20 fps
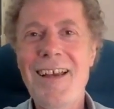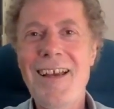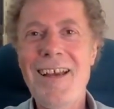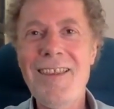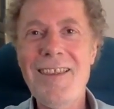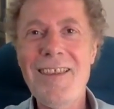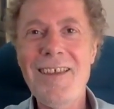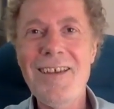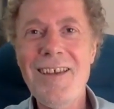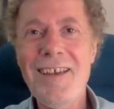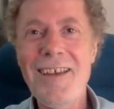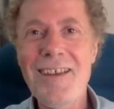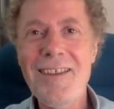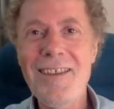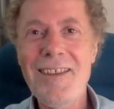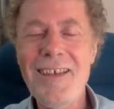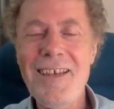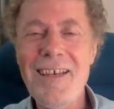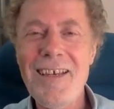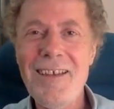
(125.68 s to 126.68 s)
And
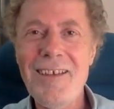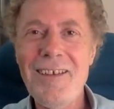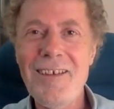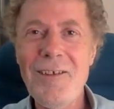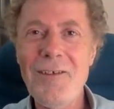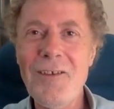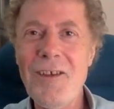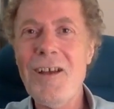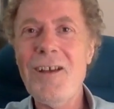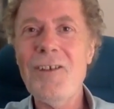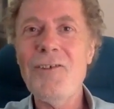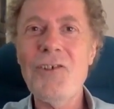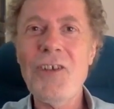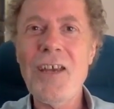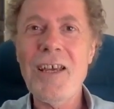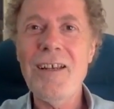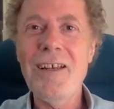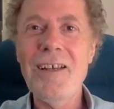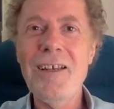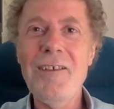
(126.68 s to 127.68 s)
the desire
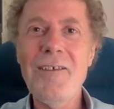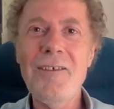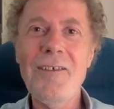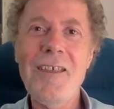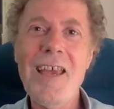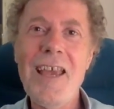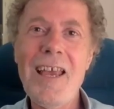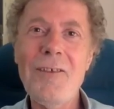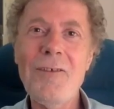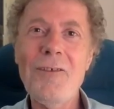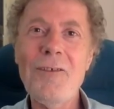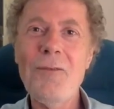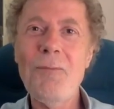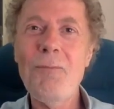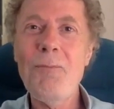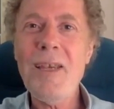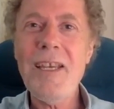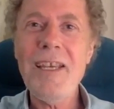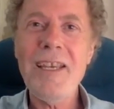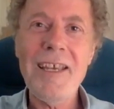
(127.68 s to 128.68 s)
channel is there
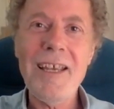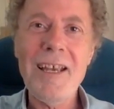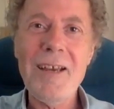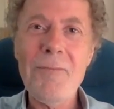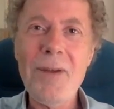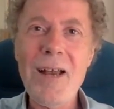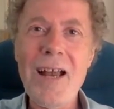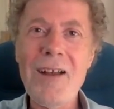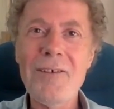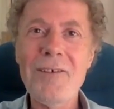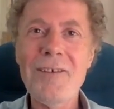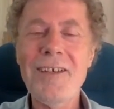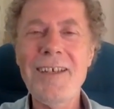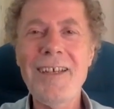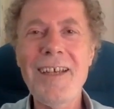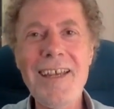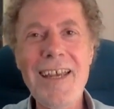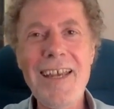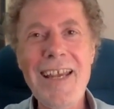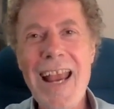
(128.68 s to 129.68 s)
speaking about it,
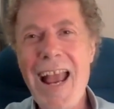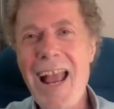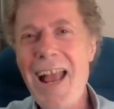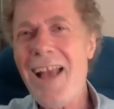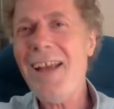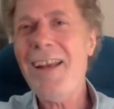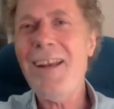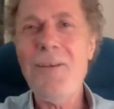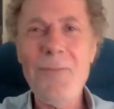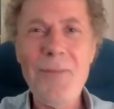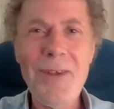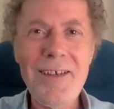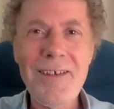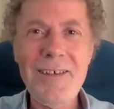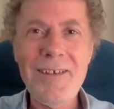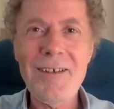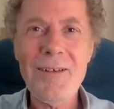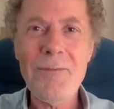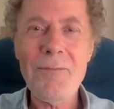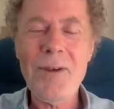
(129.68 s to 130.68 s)
getting
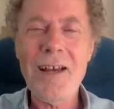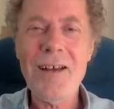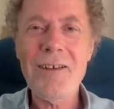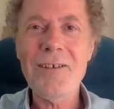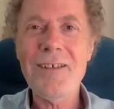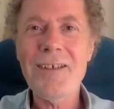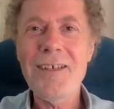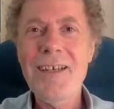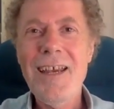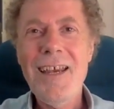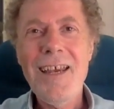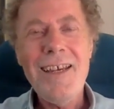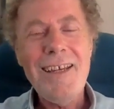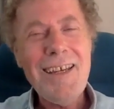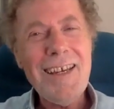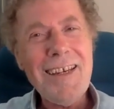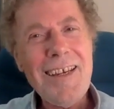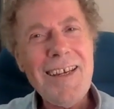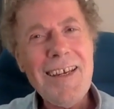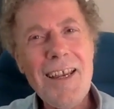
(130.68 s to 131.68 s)
animated about it,
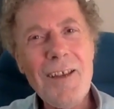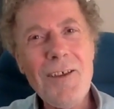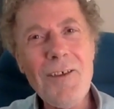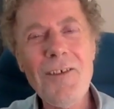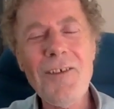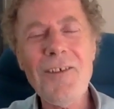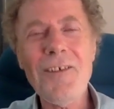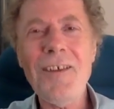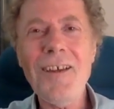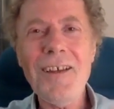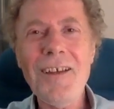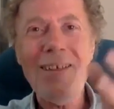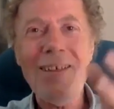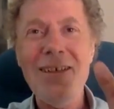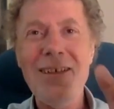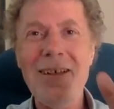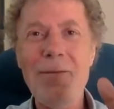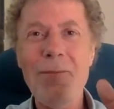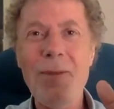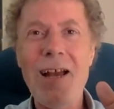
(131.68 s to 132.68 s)
getting
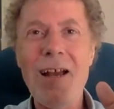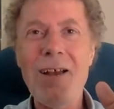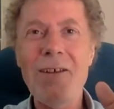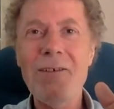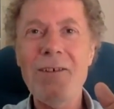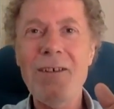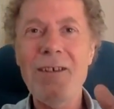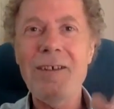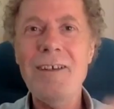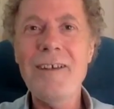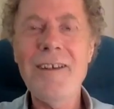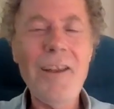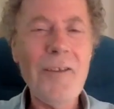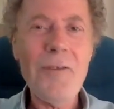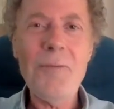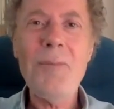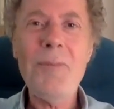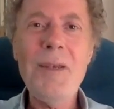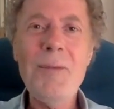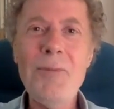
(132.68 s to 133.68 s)
excited about it. And
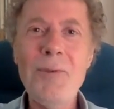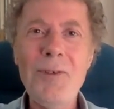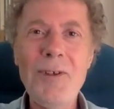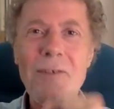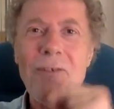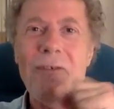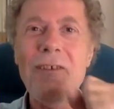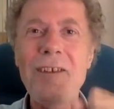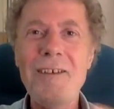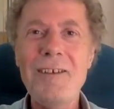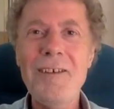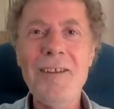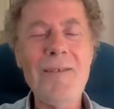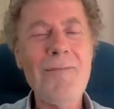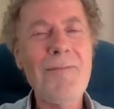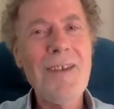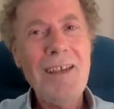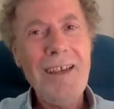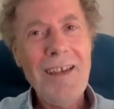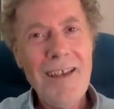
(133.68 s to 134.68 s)
other people listening to
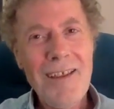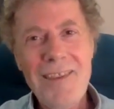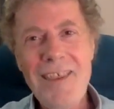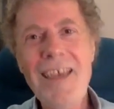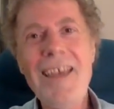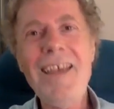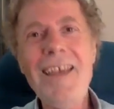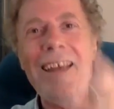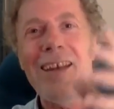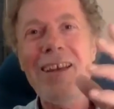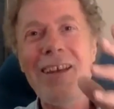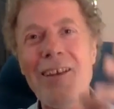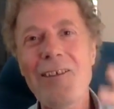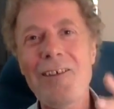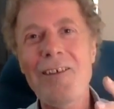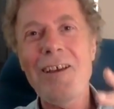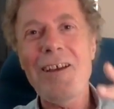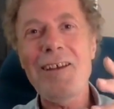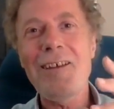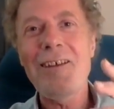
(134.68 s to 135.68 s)
them, they get
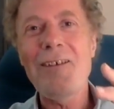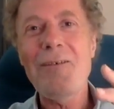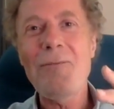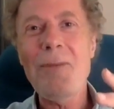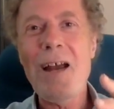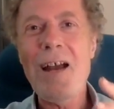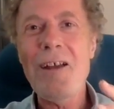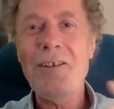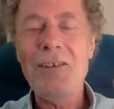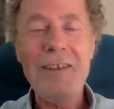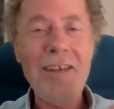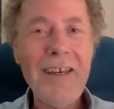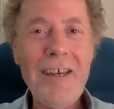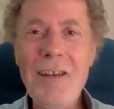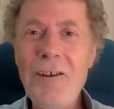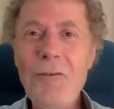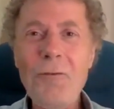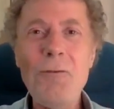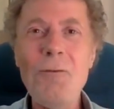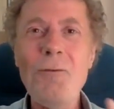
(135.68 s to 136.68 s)
excited about it, and
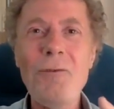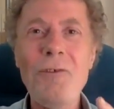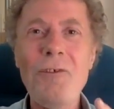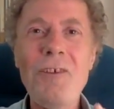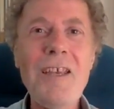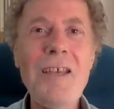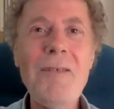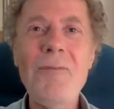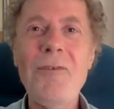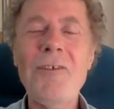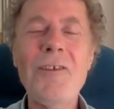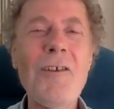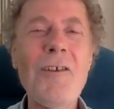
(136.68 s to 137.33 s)
it all seems